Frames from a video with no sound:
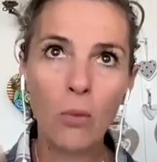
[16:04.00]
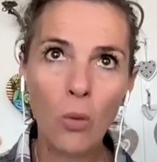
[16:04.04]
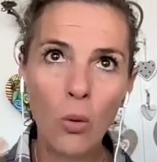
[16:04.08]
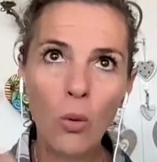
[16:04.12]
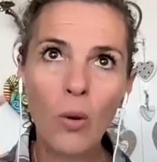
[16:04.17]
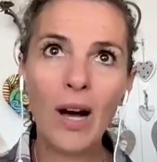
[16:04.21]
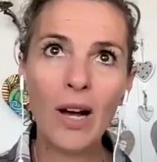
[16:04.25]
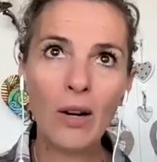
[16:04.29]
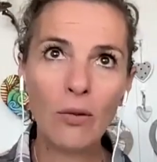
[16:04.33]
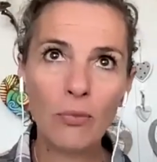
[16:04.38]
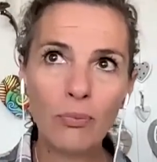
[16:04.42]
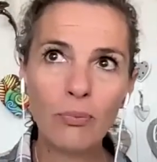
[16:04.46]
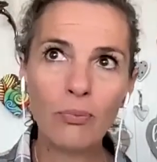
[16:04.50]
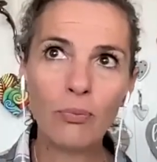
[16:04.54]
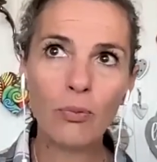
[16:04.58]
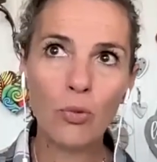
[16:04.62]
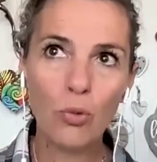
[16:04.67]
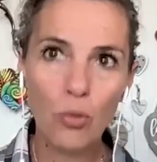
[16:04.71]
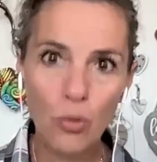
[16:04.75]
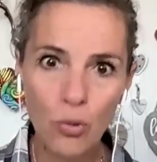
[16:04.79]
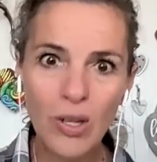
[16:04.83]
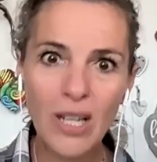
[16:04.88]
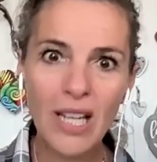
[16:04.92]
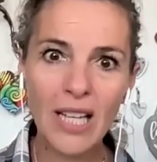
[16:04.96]
more I
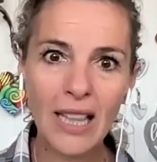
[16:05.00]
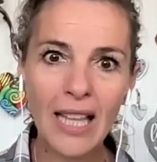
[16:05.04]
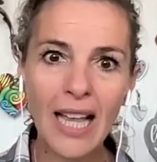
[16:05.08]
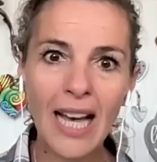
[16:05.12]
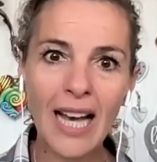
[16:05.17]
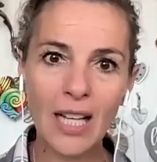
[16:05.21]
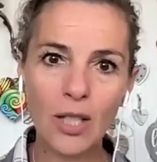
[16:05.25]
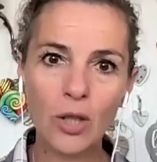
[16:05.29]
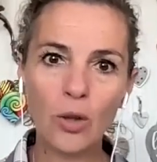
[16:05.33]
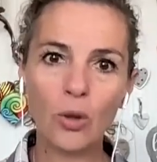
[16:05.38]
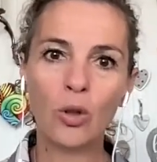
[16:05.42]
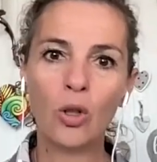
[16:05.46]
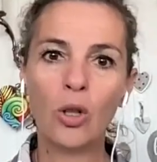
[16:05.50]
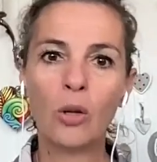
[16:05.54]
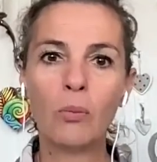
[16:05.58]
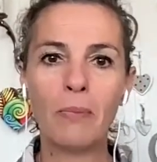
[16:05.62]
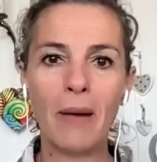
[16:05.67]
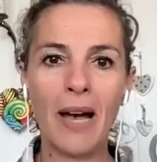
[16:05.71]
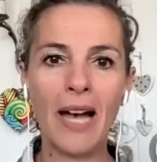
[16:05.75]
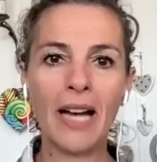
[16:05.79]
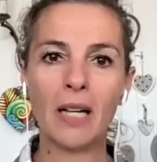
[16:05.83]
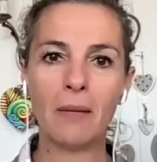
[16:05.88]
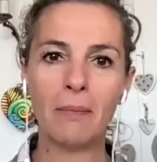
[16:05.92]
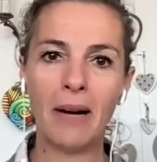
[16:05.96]
realize or look
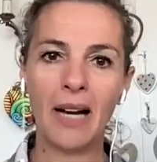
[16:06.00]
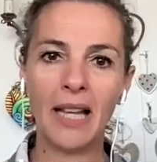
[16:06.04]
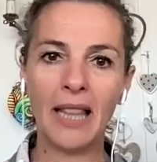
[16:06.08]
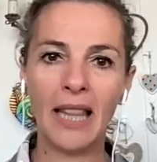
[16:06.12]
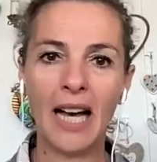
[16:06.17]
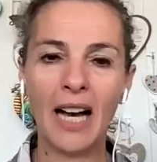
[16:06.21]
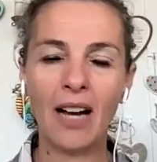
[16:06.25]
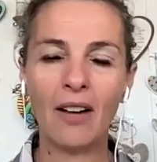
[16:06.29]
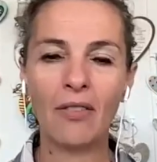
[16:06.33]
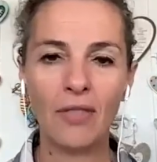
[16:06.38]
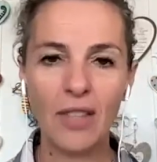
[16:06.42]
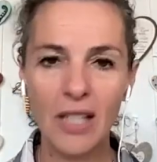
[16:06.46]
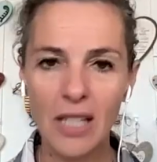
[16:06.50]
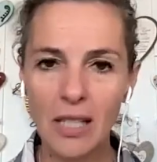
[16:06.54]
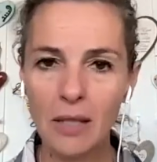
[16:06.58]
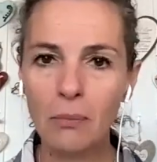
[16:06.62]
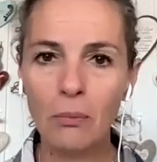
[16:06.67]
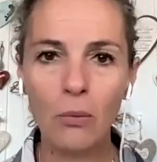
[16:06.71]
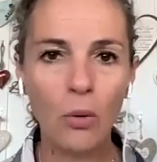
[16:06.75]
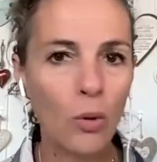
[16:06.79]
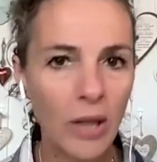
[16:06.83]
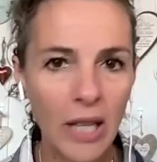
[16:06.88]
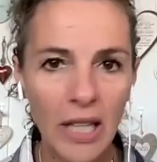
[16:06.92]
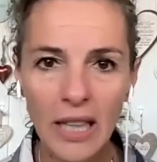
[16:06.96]
back in my life, there's
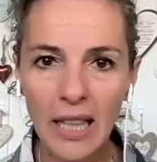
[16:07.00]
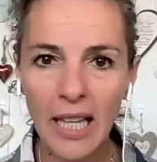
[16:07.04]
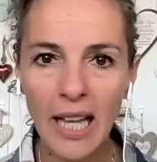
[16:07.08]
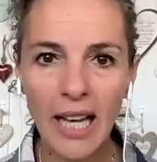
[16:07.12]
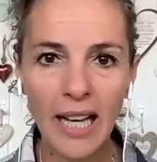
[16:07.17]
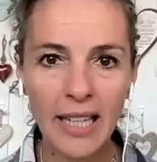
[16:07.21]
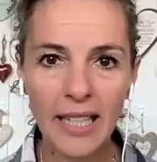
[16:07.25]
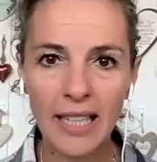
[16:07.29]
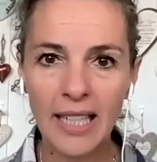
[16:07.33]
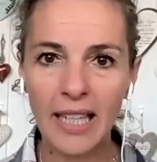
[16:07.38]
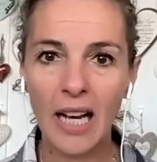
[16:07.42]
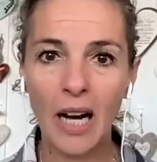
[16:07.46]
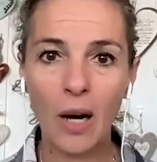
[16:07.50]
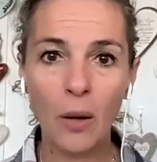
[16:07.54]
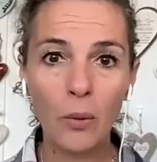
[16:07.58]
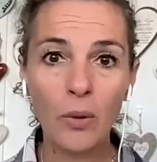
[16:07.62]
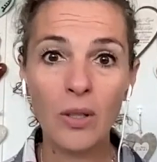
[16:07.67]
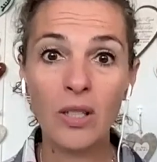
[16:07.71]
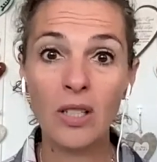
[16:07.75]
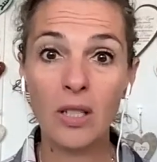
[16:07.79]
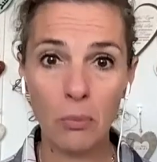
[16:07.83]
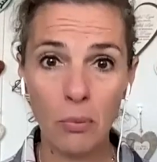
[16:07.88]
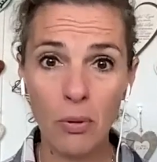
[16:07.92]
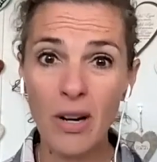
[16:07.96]
more than likely I
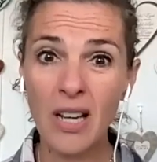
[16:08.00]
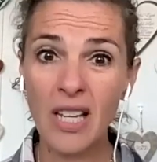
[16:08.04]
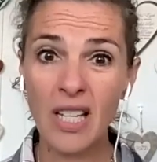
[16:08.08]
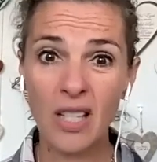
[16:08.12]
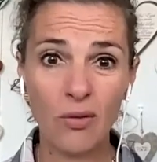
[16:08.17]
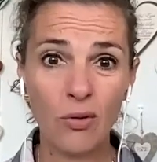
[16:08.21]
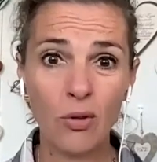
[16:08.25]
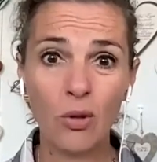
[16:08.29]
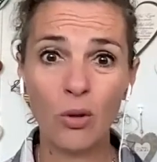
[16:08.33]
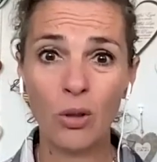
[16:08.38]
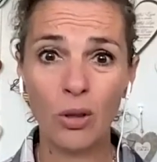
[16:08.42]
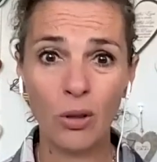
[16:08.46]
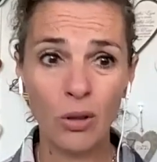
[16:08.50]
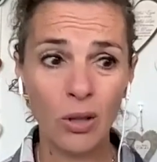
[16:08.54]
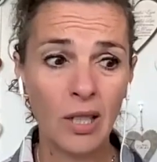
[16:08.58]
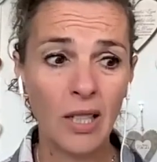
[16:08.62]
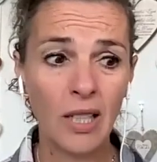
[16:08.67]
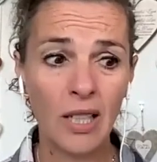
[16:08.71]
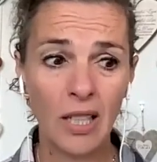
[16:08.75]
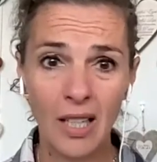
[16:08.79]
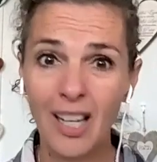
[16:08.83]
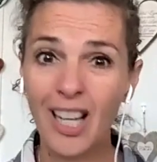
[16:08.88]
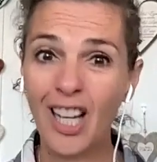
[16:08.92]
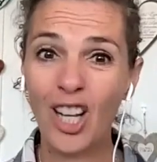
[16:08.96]
was depressed for
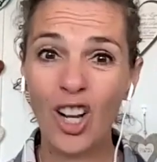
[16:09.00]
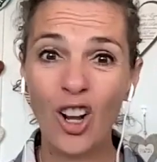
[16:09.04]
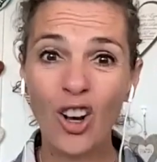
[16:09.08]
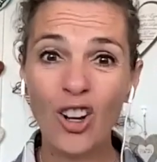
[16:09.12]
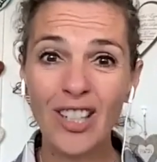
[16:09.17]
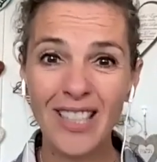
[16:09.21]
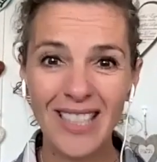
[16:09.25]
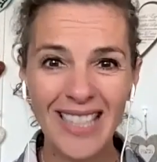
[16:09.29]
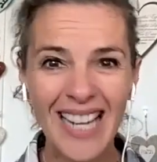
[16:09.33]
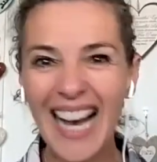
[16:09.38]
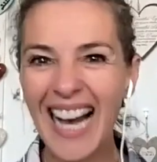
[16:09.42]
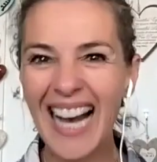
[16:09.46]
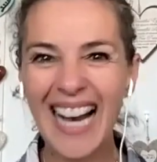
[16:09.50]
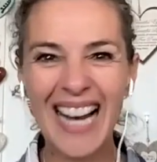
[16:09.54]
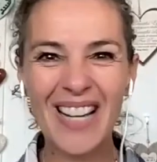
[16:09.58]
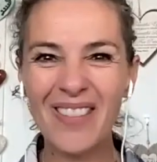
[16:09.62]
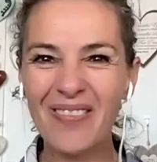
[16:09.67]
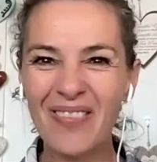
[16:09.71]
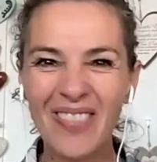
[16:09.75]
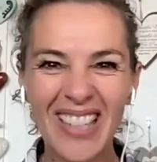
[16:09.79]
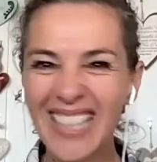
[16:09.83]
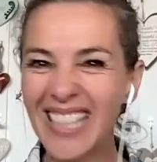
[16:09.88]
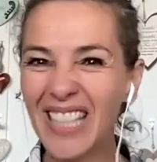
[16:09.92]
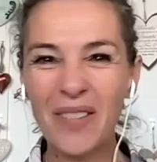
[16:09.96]
a long
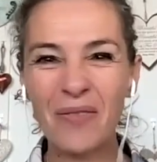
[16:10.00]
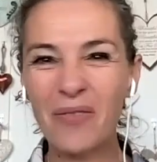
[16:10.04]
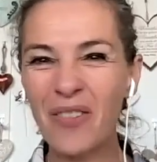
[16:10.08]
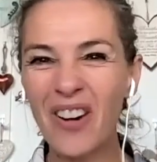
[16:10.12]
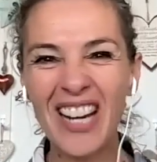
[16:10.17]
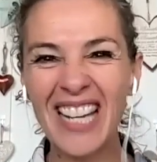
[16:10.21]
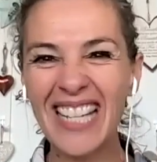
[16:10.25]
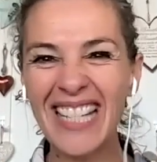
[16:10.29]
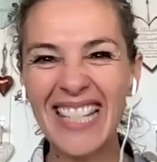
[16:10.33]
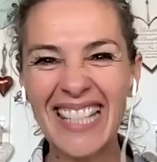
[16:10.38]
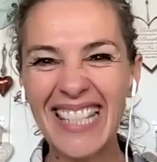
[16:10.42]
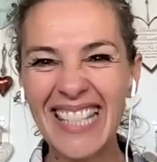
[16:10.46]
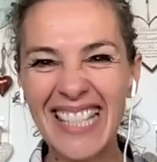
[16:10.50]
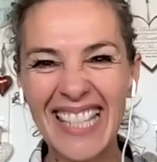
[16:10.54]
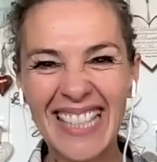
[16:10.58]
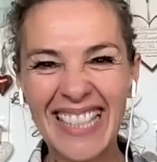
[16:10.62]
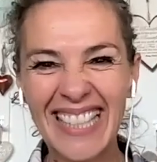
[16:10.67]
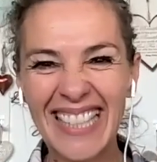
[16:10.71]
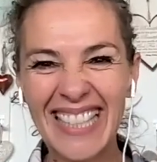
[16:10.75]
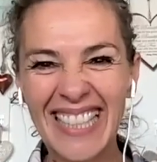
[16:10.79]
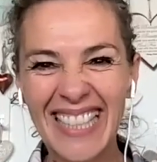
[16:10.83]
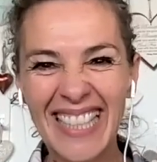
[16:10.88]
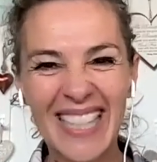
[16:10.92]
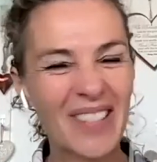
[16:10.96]
time, depressed,
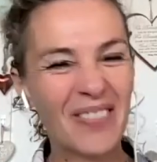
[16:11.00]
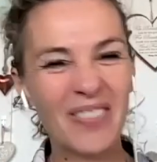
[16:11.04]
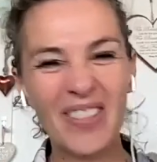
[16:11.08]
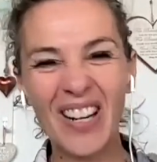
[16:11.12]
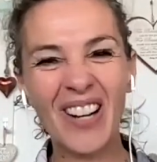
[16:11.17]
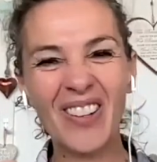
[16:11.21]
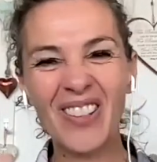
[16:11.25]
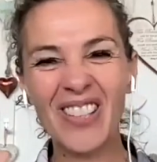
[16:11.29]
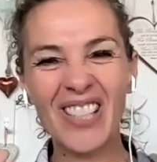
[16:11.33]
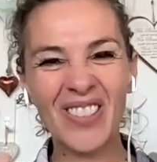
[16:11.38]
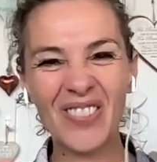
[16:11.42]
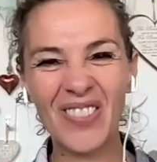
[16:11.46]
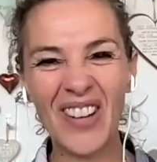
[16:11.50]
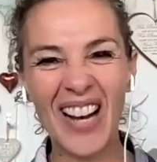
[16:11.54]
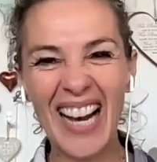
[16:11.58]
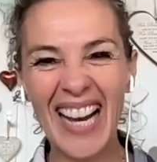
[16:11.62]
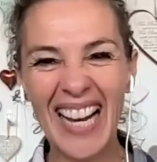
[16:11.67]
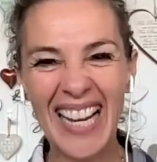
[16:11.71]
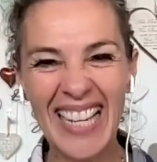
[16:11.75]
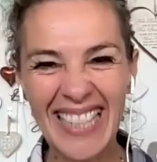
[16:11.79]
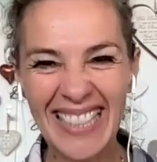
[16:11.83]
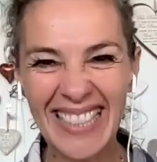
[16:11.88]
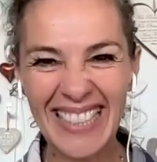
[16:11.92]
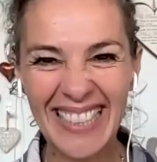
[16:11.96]
but I was
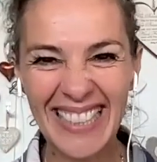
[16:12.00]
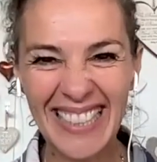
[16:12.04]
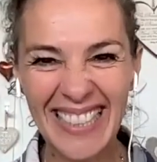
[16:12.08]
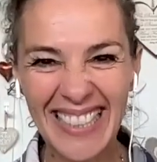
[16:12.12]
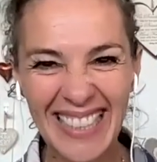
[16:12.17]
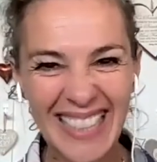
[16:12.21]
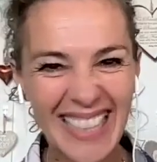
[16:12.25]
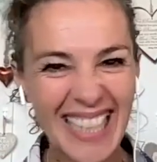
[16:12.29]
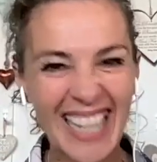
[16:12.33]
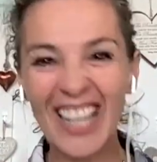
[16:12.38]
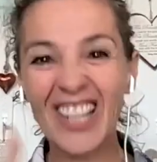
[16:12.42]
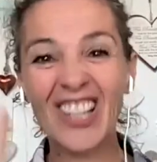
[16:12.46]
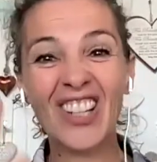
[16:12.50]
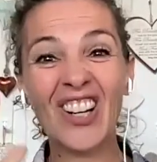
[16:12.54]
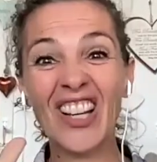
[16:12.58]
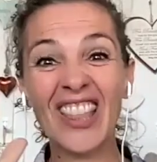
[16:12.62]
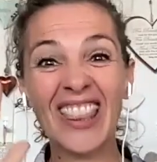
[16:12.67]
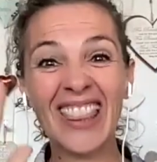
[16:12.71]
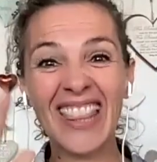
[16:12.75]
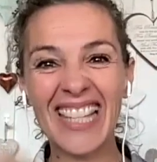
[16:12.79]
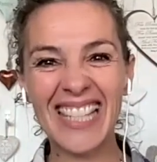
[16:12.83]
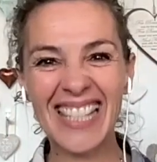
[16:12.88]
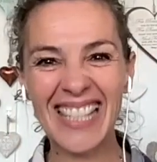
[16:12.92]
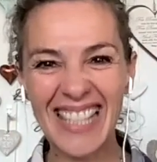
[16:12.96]
fine. I
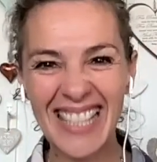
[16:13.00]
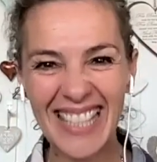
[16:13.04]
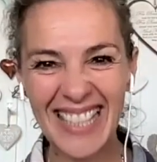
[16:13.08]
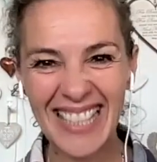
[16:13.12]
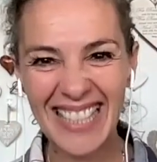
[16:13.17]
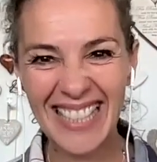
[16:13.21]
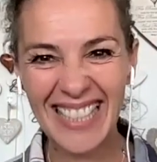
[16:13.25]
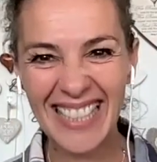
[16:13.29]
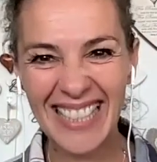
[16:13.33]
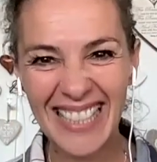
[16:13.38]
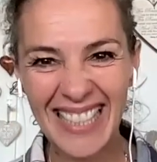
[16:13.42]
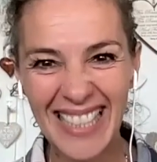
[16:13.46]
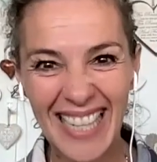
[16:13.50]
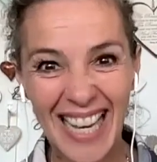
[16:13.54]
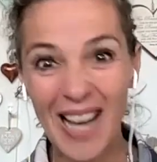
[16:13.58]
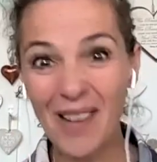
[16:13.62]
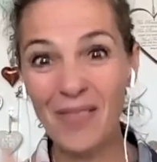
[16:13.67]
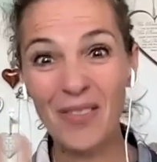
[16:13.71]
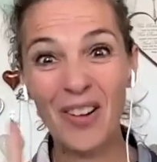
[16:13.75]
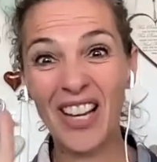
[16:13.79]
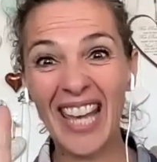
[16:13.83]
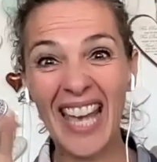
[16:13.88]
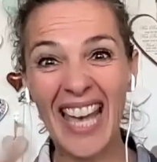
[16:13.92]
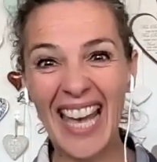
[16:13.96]
got this.
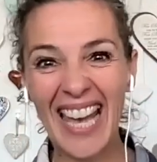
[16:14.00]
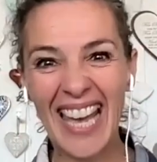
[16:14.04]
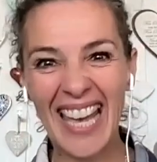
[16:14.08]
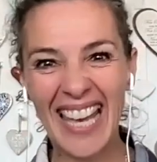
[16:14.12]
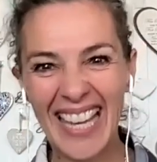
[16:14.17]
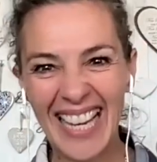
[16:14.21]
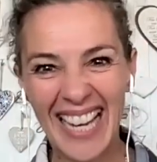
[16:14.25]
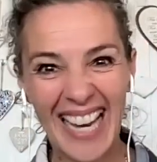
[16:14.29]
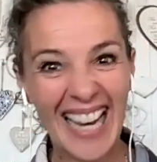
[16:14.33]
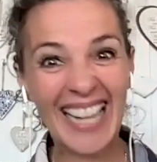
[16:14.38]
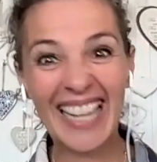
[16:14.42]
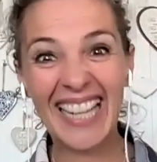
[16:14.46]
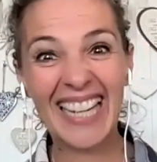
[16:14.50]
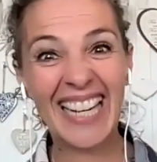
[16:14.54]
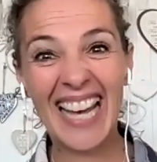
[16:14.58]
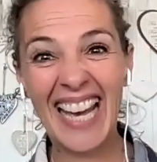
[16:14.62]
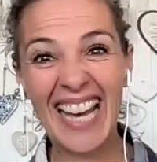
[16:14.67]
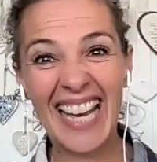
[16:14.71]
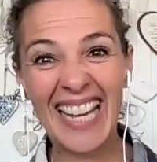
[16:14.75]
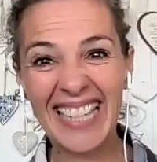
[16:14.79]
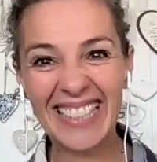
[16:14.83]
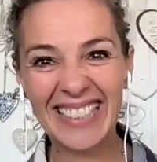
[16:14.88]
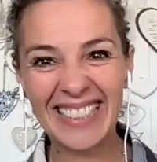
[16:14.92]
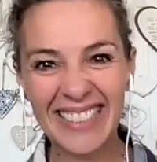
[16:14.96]
I'm okay. I can
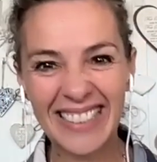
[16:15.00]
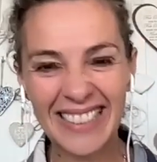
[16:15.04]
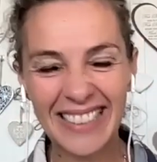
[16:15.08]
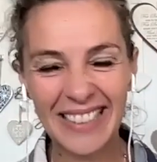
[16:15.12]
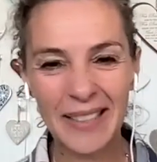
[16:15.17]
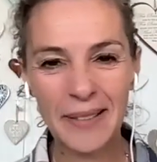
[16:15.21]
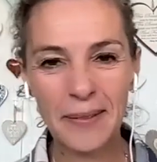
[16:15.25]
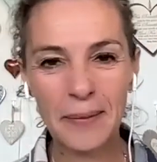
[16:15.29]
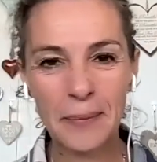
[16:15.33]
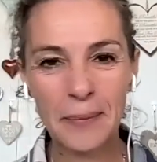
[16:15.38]
handle.